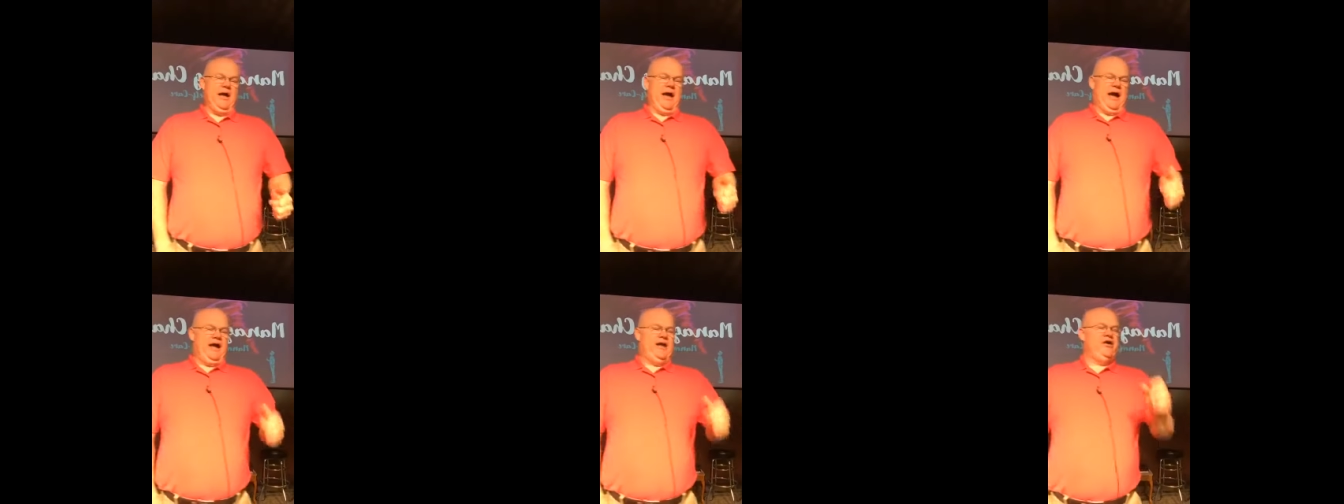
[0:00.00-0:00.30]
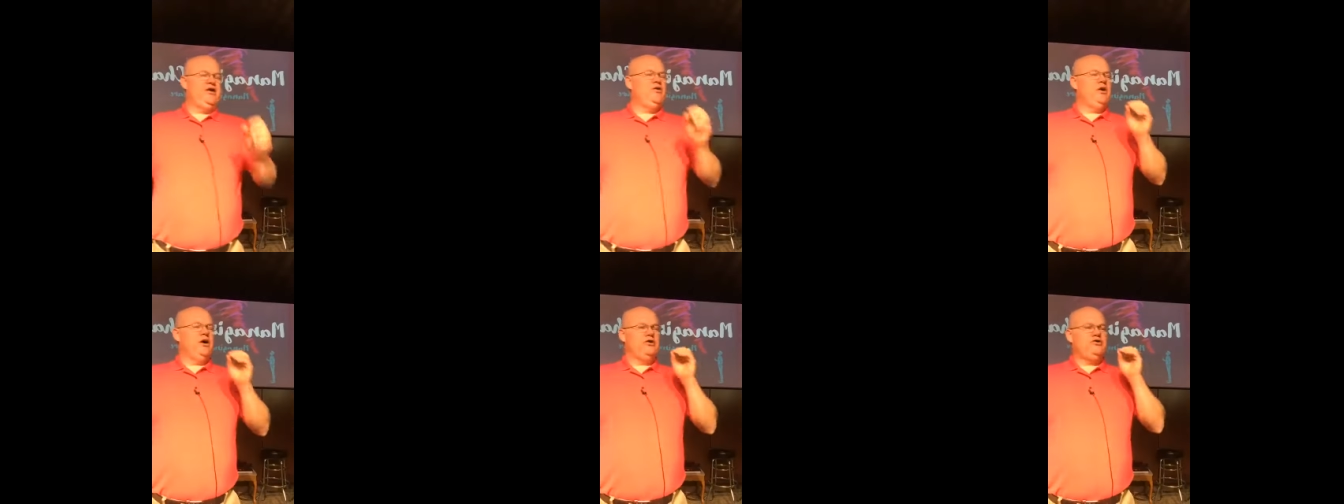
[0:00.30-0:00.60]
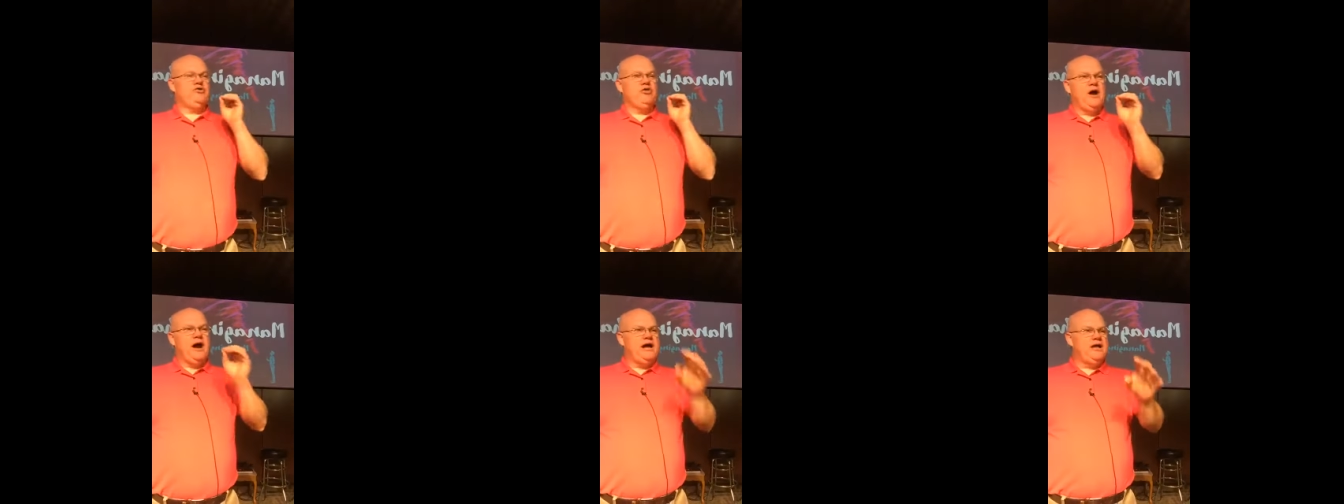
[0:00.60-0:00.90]
and you are
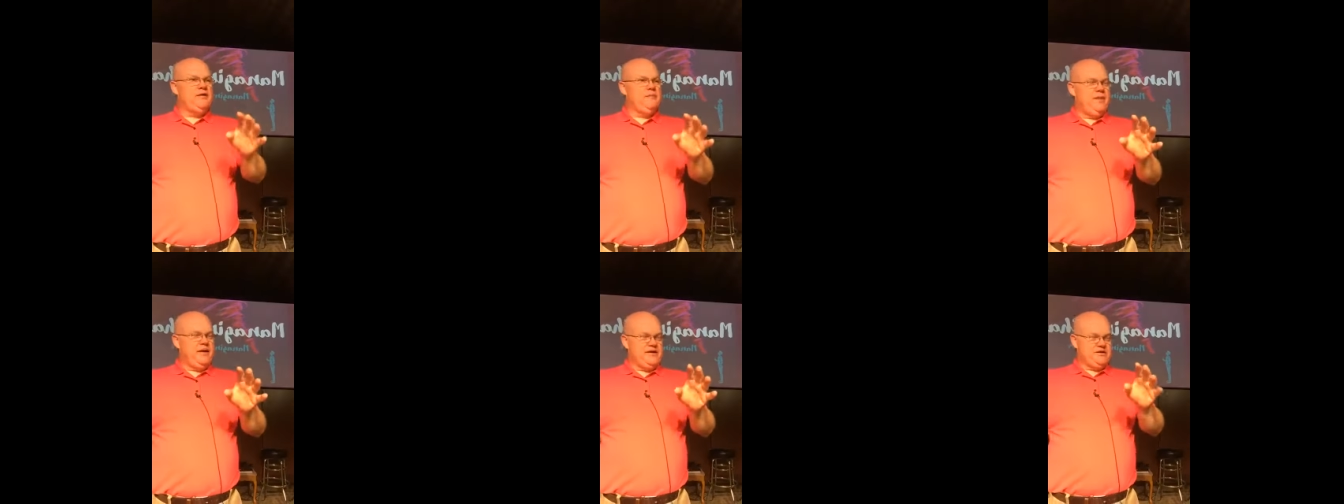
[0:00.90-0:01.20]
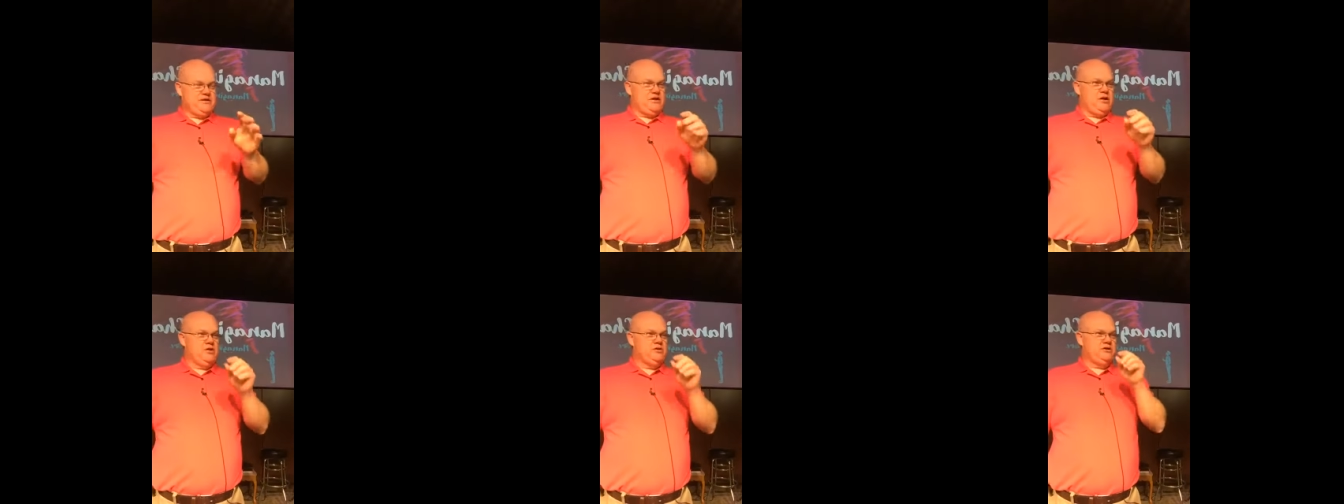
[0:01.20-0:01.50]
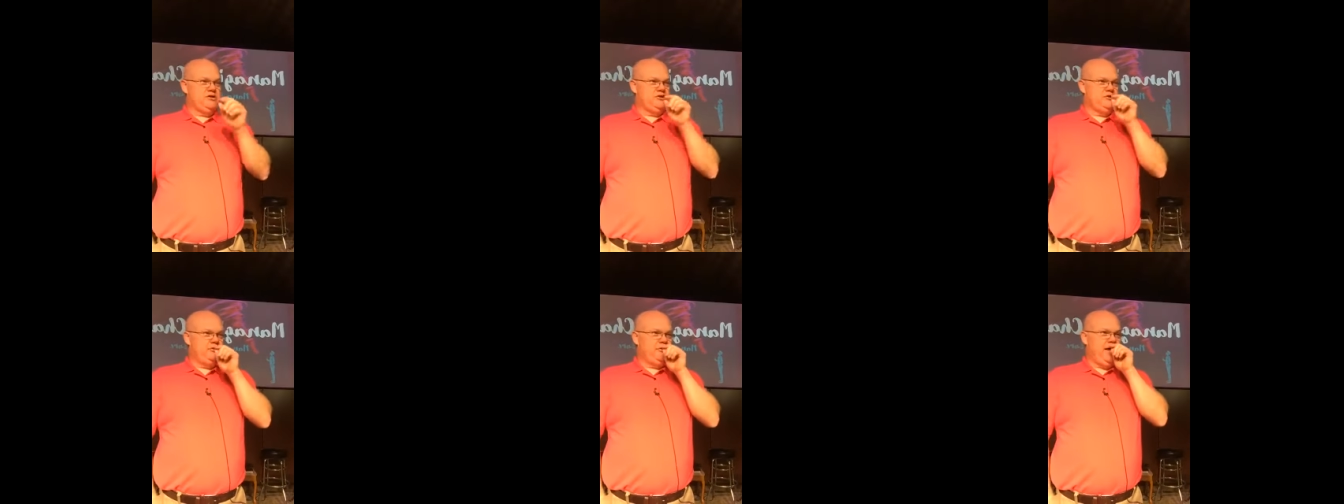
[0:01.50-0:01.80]
trying to be as
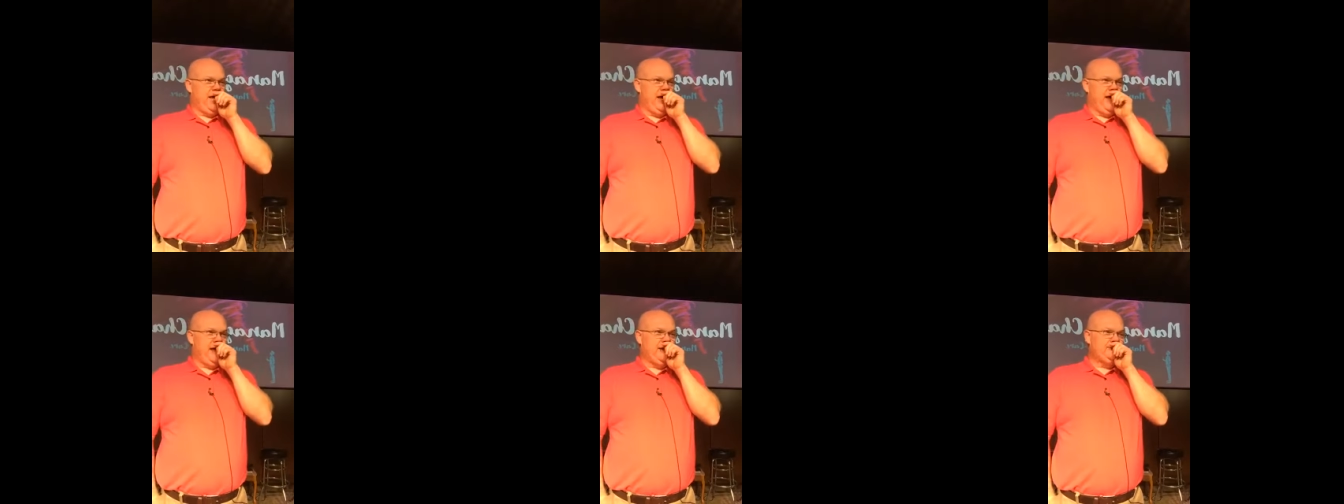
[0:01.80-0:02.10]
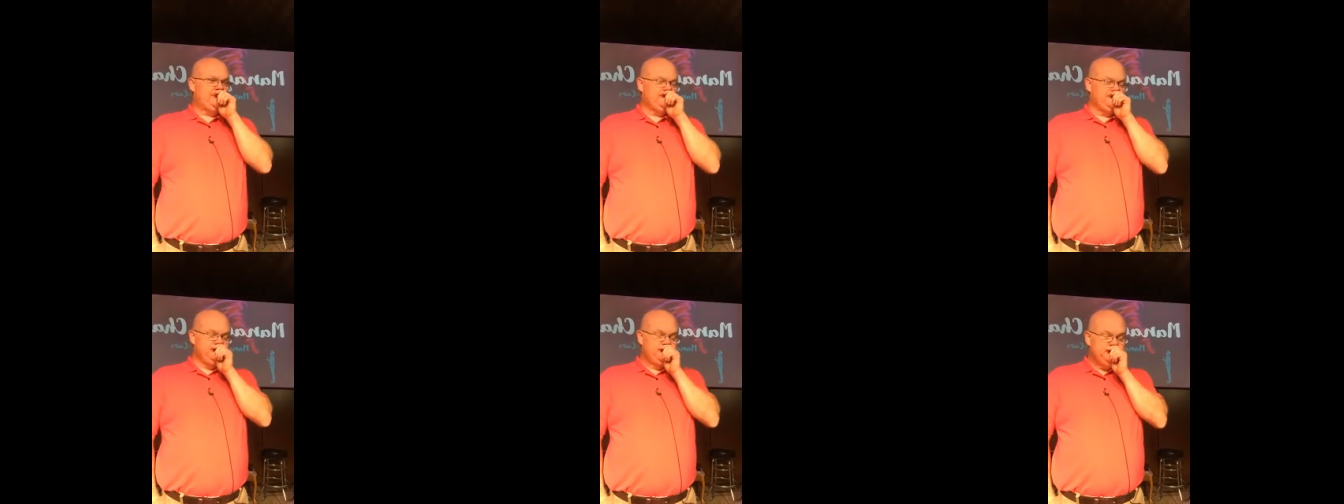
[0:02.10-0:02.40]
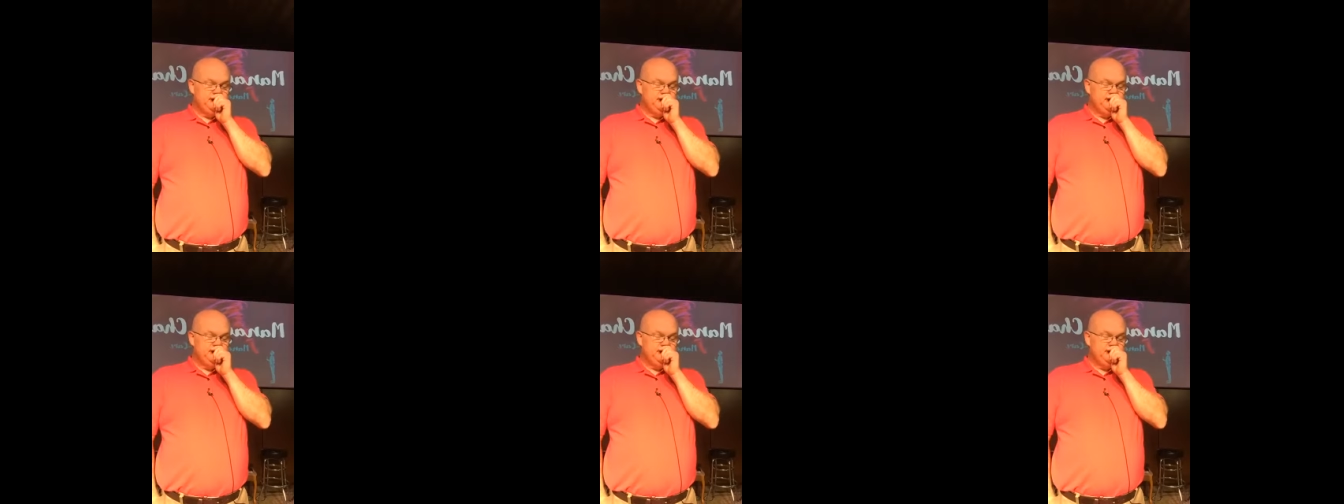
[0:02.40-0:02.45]
close as you can,